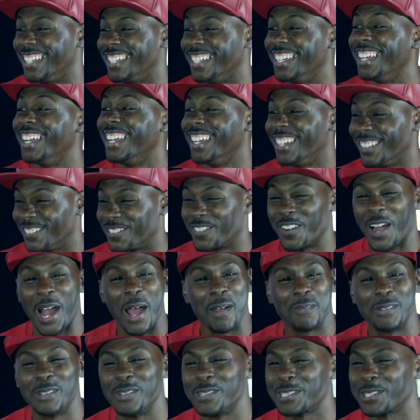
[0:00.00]
thing.
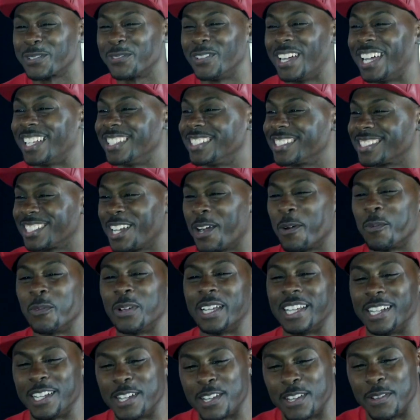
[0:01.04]
Robbed me with some rallies, and I
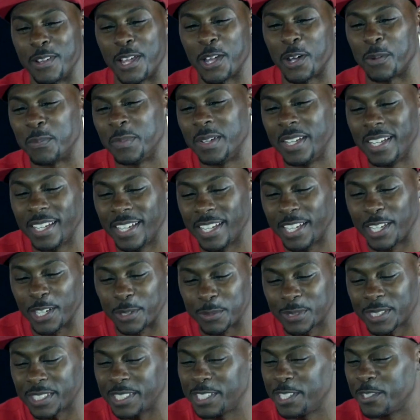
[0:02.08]
went and helped
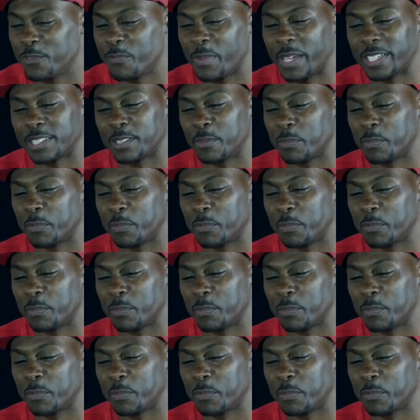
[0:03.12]
Steve make the